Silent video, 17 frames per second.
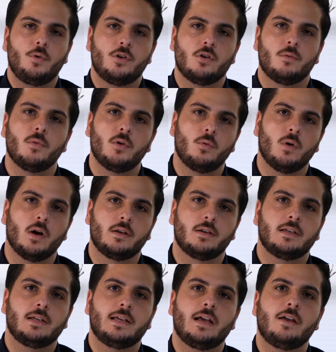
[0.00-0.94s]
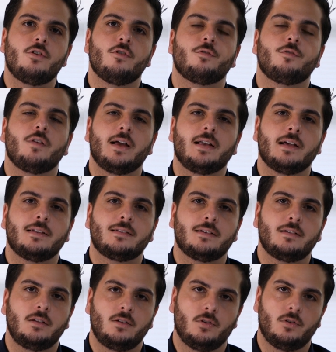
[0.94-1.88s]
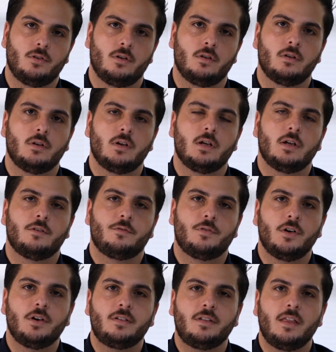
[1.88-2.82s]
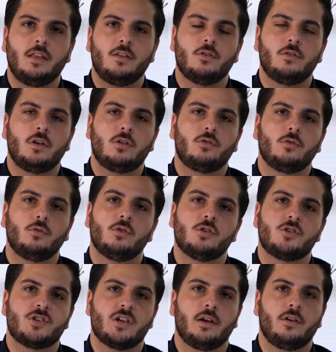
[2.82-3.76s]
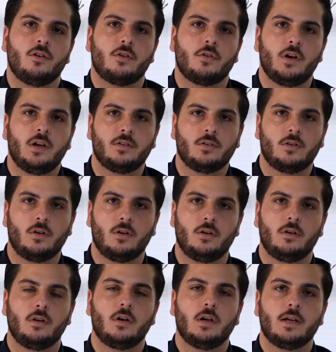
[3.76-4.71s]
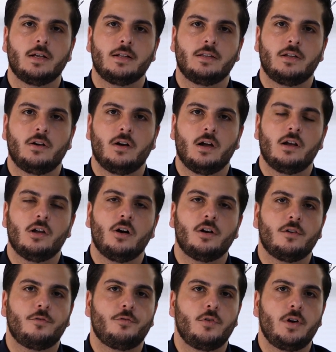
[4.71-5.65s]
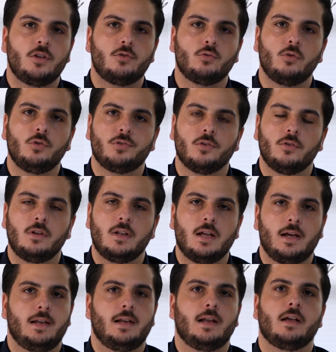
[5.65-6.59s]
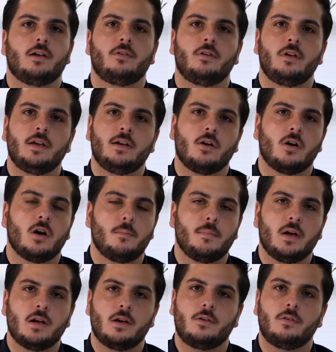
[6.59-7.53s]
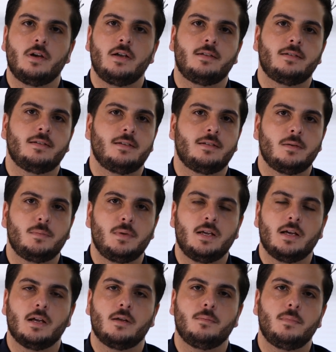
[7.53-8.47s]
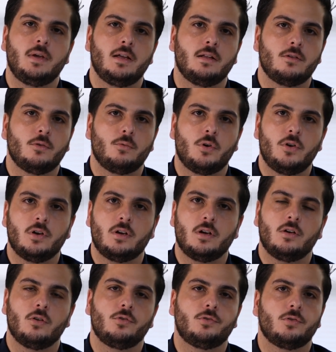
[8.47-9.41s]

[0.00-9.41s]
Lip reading: with number 1, get your finances in order. First thing you need to do is check your credit score. There are a lot of free tools online like Credit Karma, Credit Sesame, and Mint where you can go